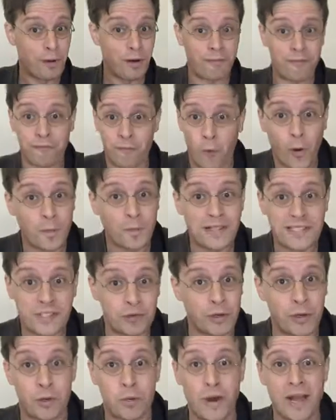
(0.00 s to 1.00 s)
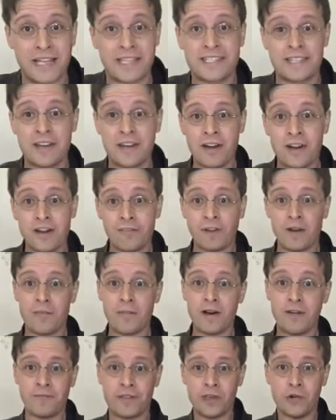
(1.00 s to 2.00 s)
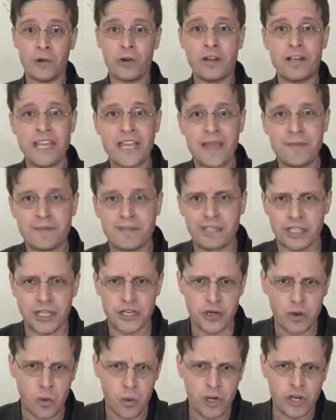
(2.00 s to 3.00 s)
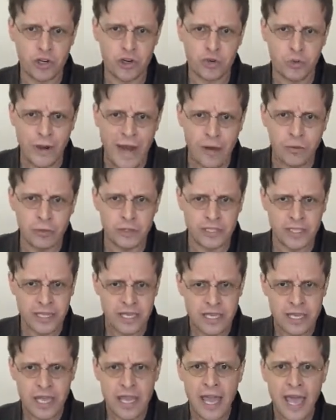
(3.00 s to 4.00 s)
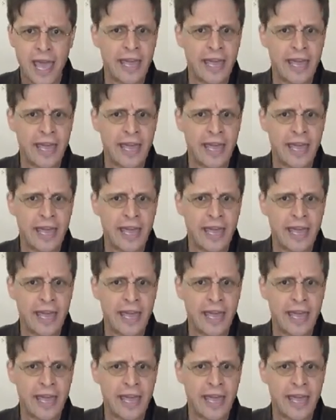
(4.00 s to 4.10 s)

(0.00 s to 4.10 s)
performance request from a viewer named Lenore Crowley.